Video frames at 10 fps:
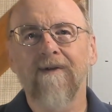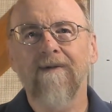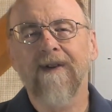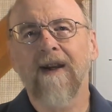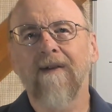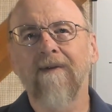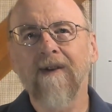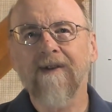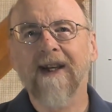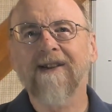say,
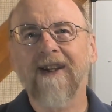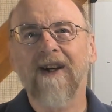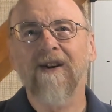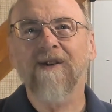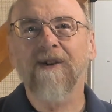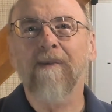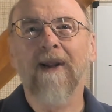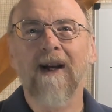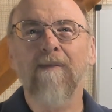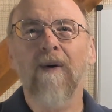60 years or something
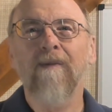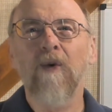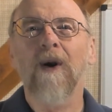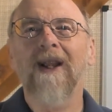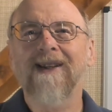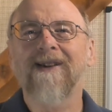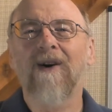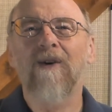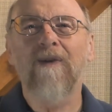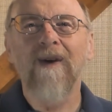like that, more or less the
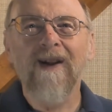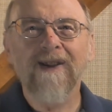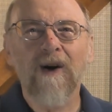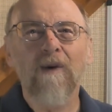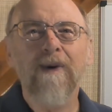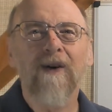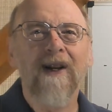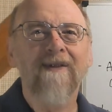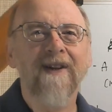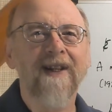whole period
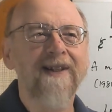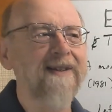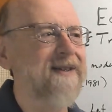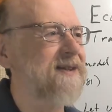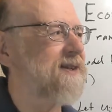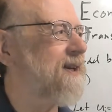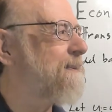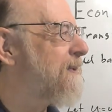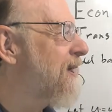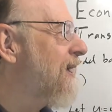after 1960.
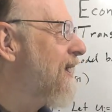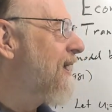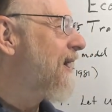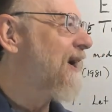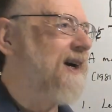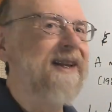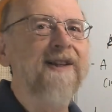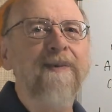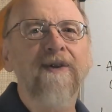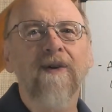And that's
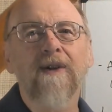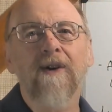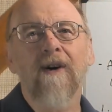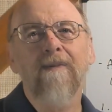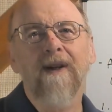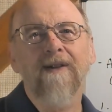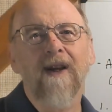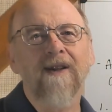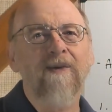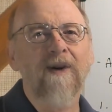been true in Europe as
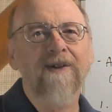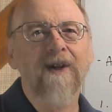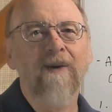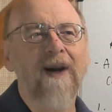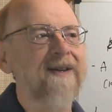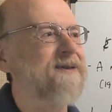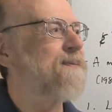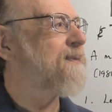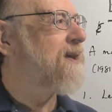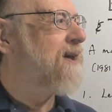well as the U.S.,
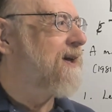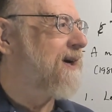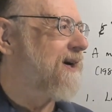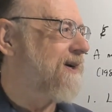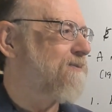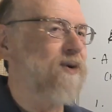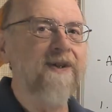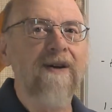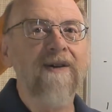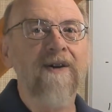more
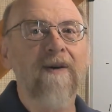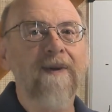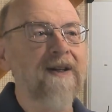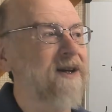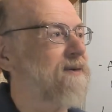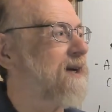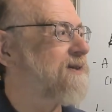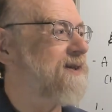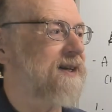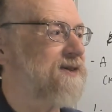so in Europe than the
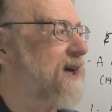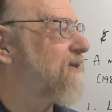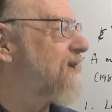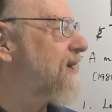U.S. Generally.